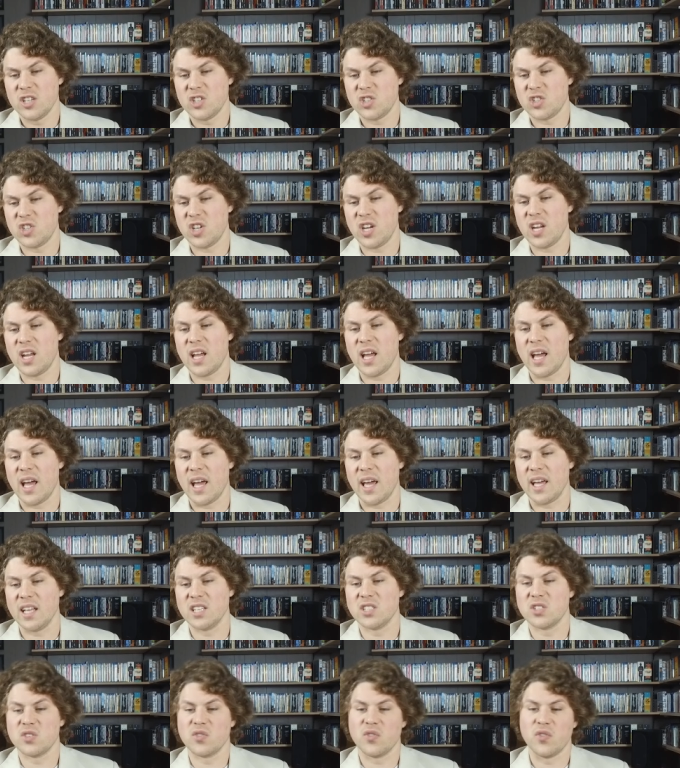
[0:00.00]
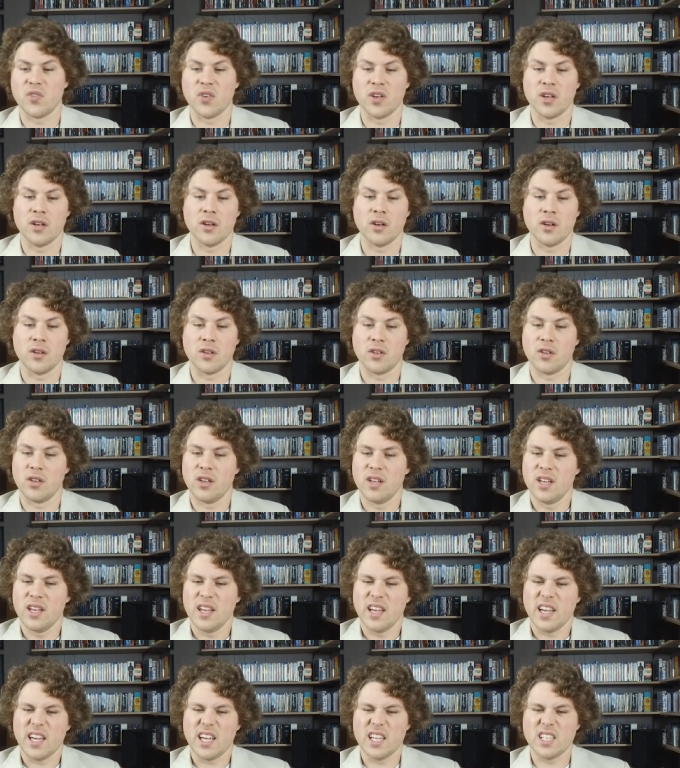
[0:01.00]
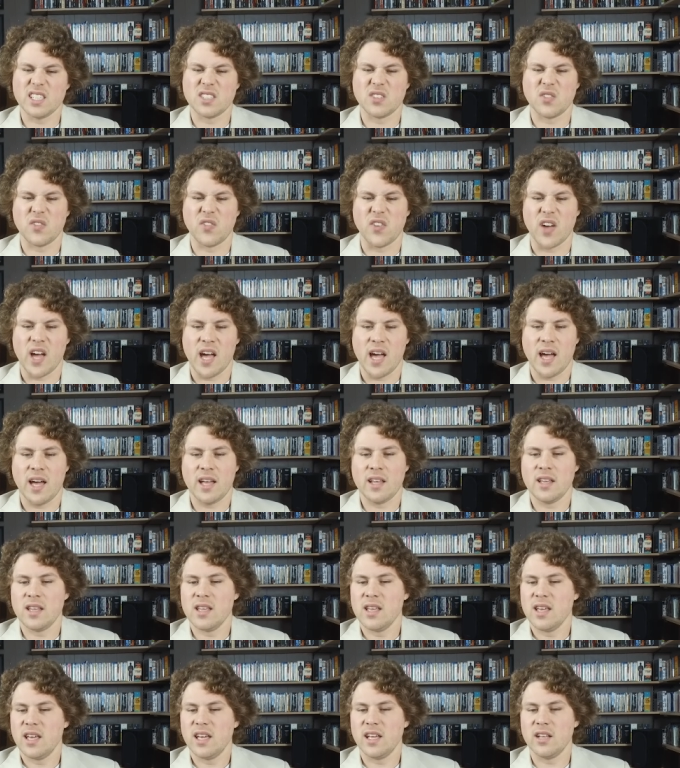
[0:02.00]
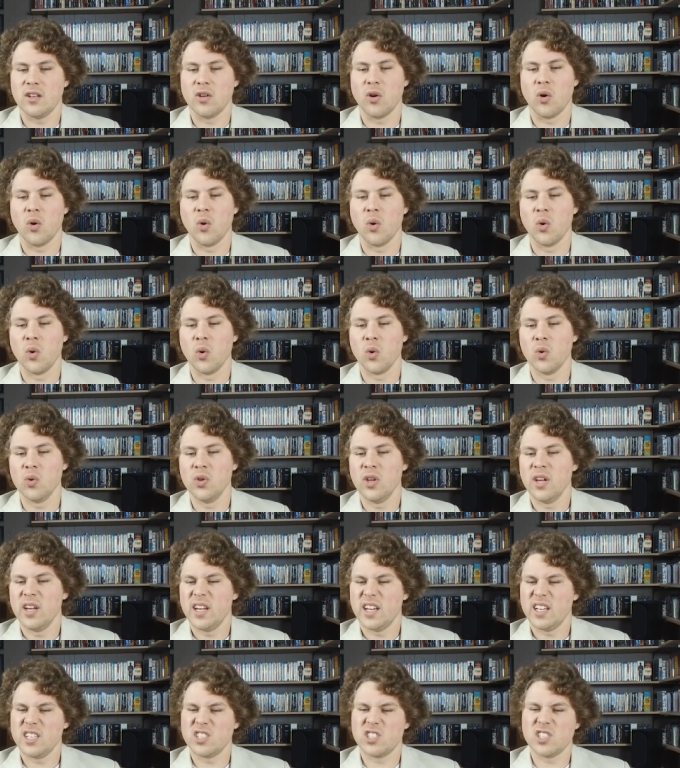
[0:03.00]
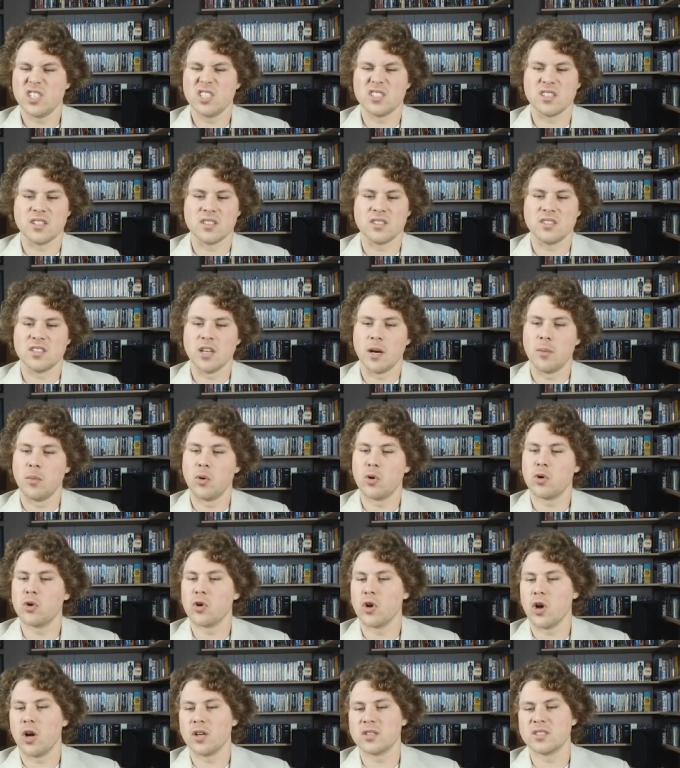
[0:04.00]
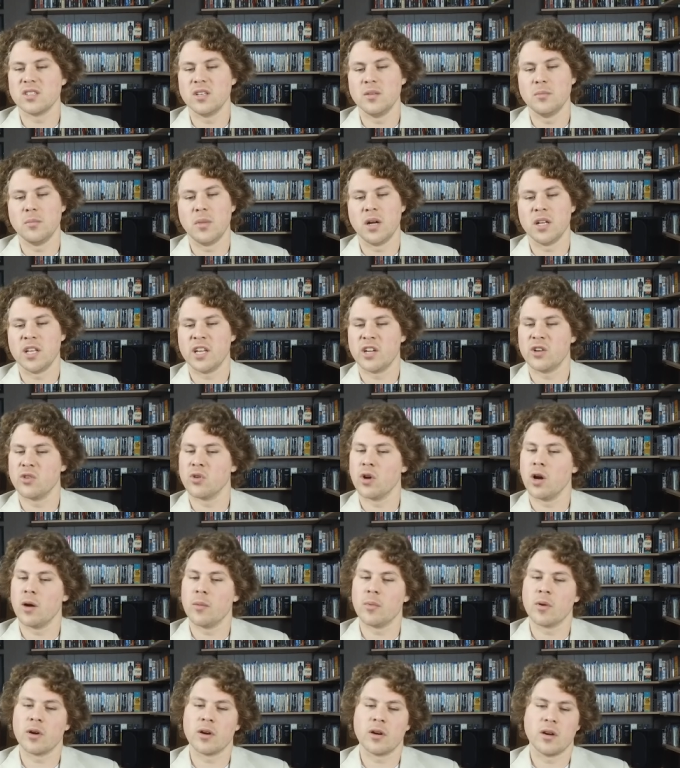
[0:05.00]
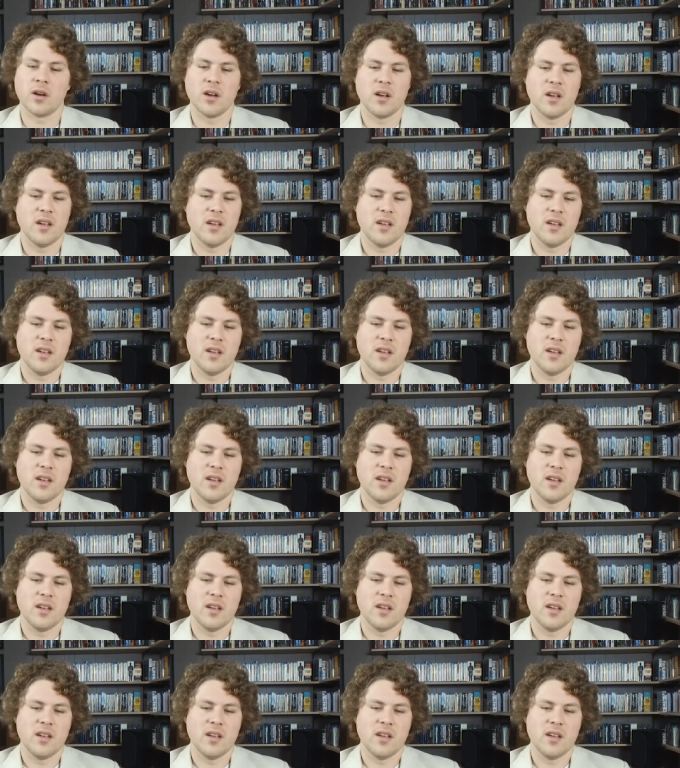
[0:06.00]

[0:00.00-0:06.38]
She hates Phil. He's fat and old, and she's a double-crossing money grubber.